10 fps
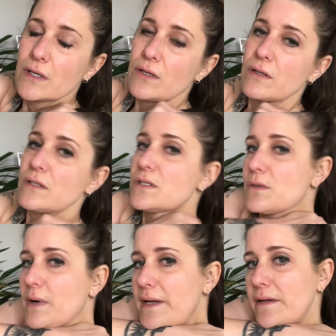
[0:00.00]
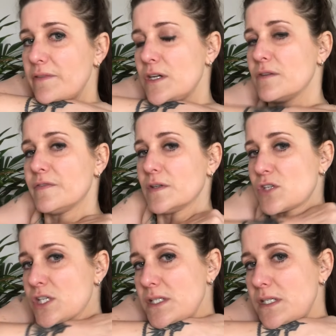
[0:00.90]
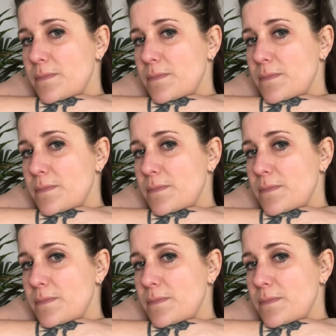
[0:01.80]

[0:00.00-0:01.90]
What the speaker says: you can do whatever you feel just to